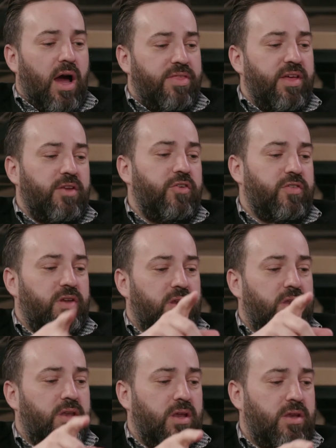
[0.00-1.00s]
I think just to
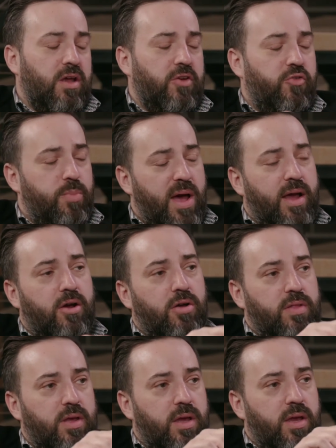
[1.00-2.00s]
touch back
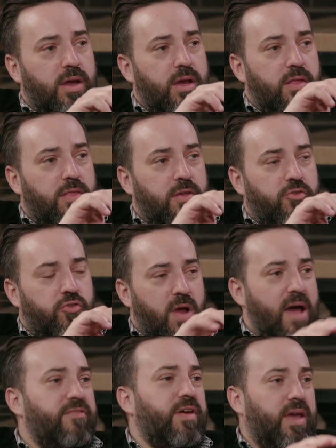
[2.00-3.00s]
on the
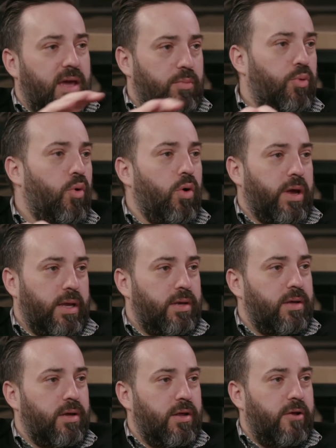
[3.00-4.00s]
trafficking
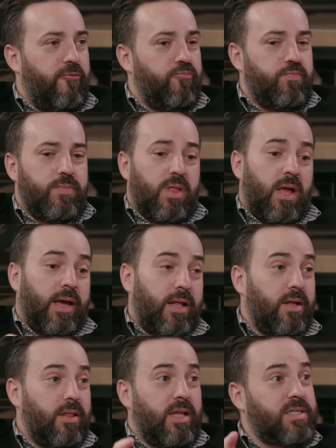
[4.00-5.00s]
point, like,
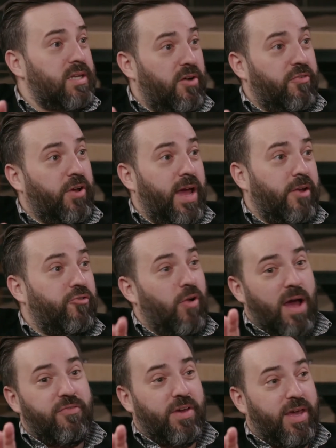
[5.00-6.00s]
let's not forget,
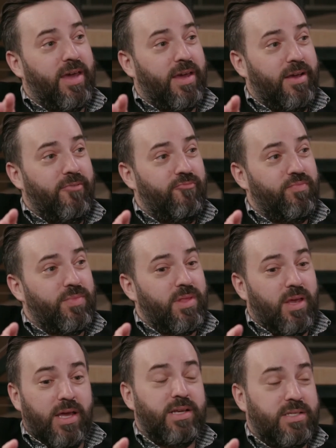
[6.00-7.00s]
trafficking
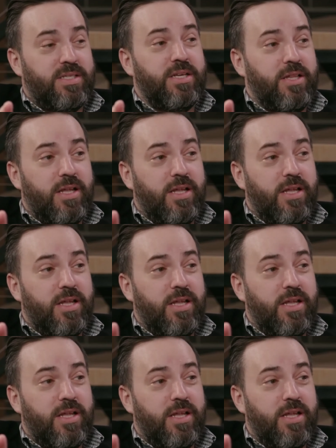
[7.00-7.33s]
is still